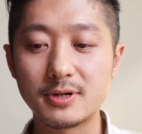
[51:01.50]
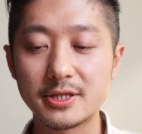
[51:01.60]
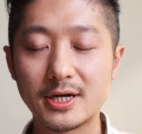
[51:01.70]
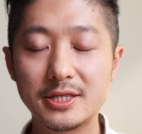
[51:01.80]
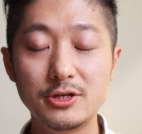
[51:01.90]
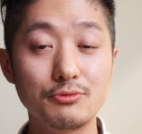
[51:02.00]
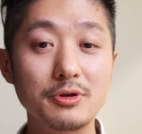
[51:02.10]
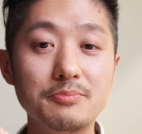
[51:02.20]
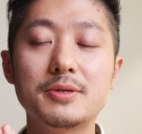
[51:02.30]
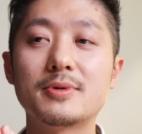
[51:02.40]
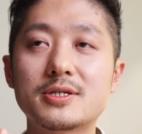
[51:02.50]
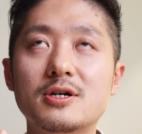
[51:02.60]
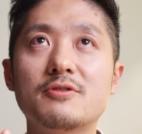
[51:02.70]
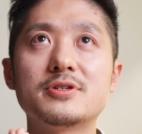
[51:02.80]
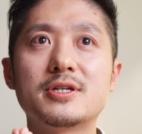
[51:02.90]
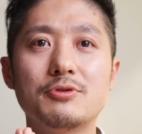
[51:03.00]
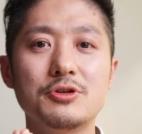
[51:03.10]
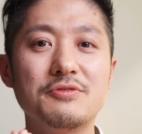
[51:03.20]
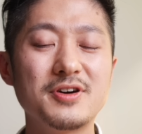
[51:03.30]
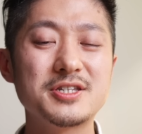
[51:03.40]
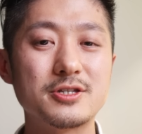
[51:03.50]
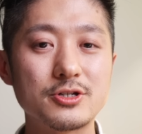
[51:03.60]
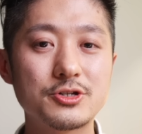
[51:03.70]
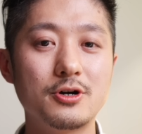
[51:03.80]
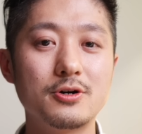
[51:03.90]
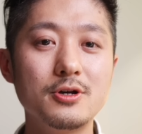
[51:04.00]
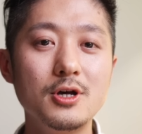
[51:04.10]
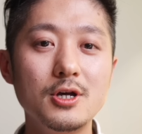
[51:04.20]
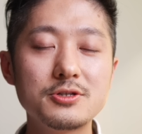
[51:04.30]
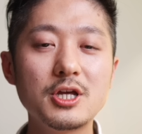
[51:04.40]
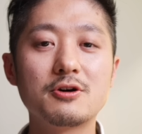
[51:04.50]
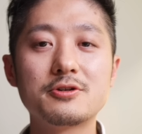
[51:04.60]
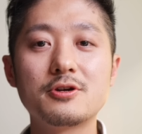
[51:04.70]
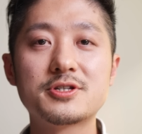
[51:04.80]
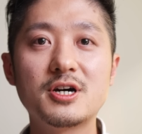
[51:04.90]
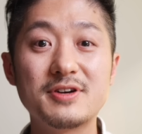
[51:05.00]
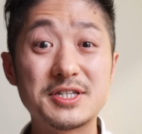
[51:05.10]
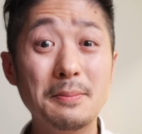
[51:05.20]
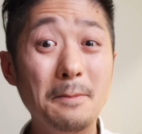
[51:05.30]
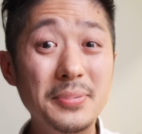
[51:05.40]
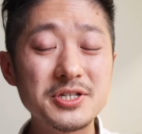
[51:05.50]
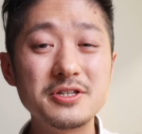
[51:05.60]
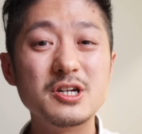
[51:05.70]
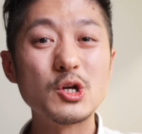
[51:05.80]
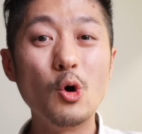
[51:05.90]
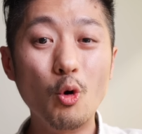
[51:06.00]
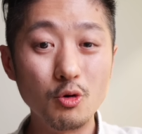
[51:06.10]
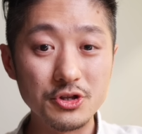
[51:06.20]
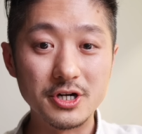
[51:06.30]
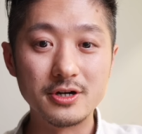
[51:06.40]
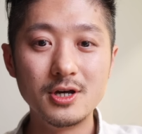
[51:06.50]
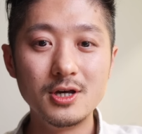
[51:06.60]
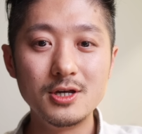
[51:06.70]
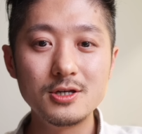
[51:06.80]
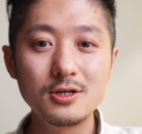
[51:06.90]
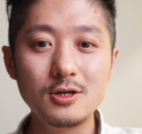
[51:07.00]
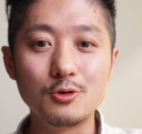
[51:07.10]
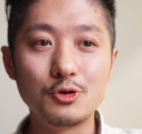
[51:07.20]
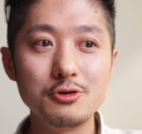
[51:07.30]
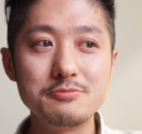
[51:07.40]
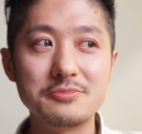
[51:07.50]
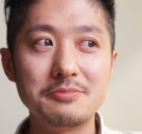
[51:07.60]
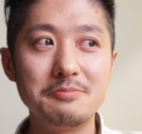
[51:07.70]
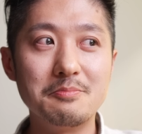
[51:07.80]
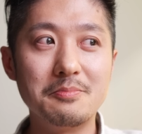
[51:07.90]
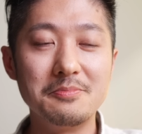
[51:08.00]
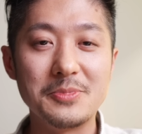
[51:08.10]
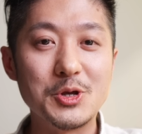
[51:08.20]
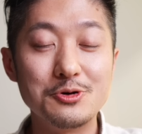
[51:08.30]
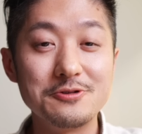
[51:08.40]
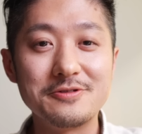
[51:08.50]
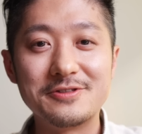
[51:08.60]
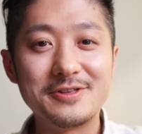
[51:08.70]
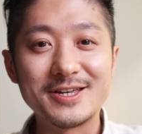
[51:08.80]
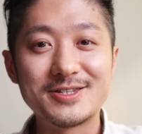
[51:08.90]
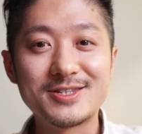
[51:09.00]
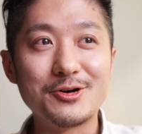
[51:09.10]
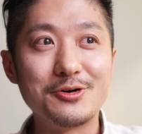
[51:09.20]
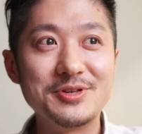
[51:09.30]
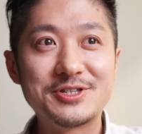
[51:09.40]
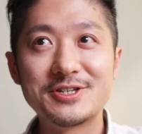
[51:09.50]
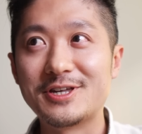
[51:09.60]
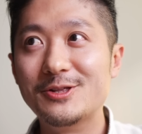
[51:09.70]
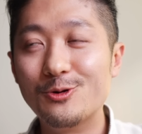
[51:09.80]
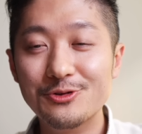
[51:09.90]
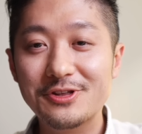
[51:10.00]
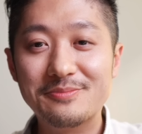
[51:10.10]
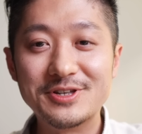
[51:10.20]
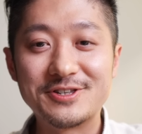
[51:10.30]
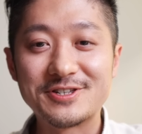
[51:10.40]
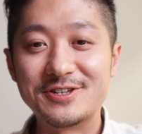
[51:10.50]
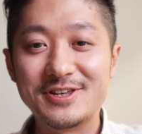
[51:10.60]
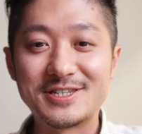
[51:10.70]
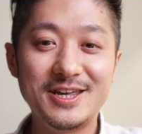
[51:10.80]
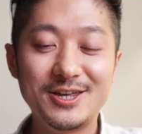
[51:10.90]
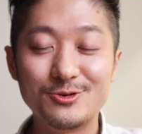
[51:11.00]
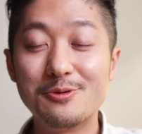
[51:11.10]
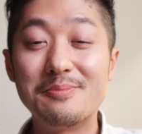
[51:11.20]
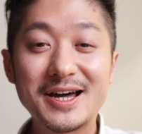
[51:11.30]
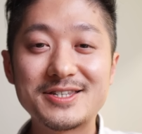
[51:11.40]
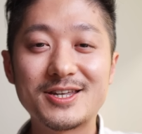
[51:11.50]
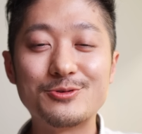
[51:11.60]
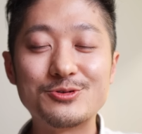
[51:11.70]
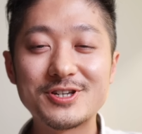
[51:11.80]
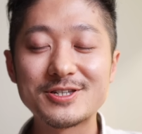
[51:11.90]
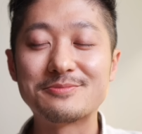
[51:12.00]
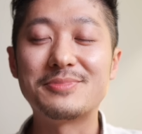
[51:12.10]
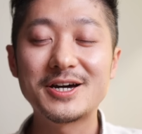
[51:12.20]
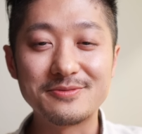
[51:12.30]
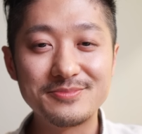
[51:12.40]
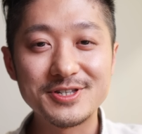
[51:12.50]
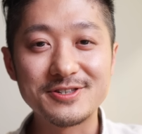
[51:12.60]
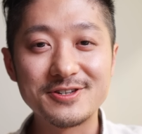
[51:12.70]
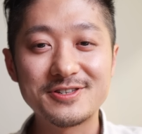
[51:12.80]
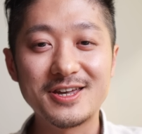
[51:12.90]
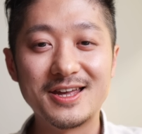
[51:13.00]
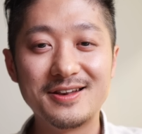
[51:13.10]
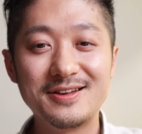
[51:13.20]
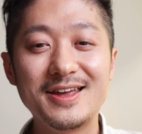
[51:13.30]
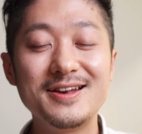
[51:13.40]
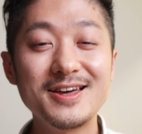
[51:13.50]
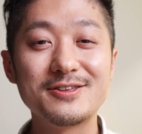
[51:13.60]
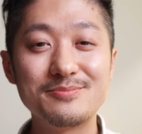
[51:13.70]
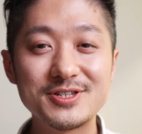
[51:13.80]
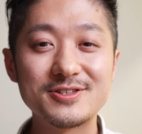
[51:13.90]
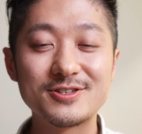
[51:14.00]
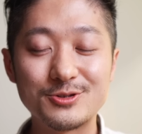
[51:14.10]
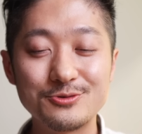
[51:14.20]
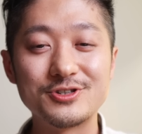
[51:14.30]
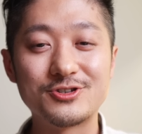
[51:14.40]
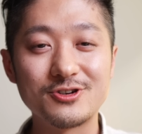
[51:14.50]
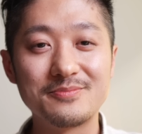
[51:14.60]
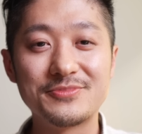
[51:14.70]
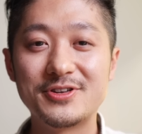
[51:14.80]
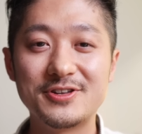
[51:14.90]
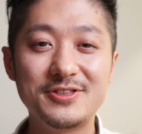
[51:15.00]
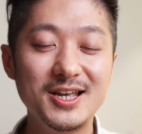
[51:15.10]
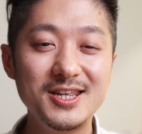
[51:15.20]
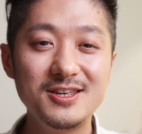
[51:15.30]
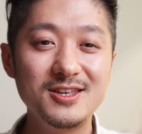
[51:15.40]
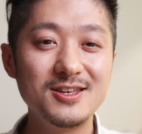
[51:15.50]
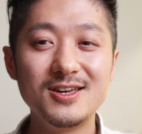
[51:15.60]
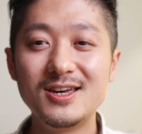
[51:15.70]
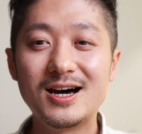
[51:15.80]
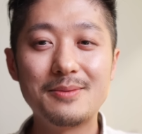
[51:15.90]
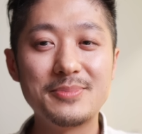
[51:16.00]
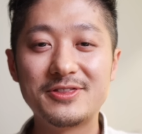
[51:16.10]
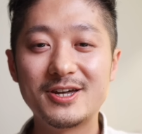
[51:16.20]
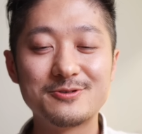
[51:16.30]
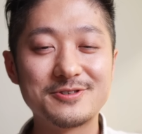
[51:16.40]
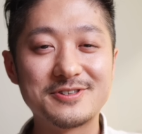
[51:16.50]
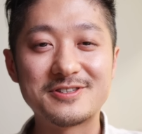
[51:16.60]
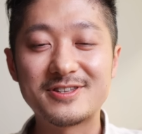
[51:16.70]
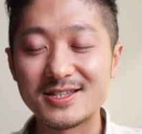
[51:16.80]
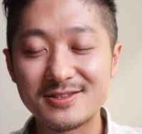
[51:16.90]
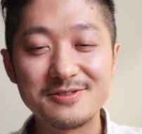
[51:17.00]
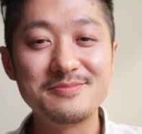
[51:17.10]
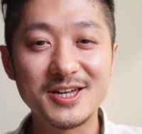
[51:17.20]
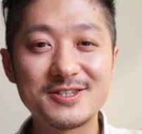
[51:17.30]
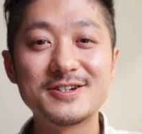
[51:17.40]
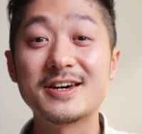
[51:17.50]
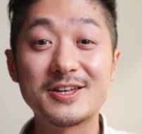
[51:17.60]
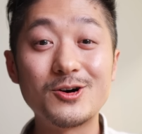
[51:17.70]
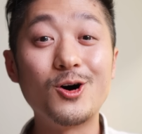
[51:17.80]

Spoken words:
but I need to repeat myself, is that when you invest in a stock, think of yourself as a business owner. You don't like sell your business and own the business the next day. You don't buy sell, you just buy the business and let the business do its job. The daily up and downs doesn't matter at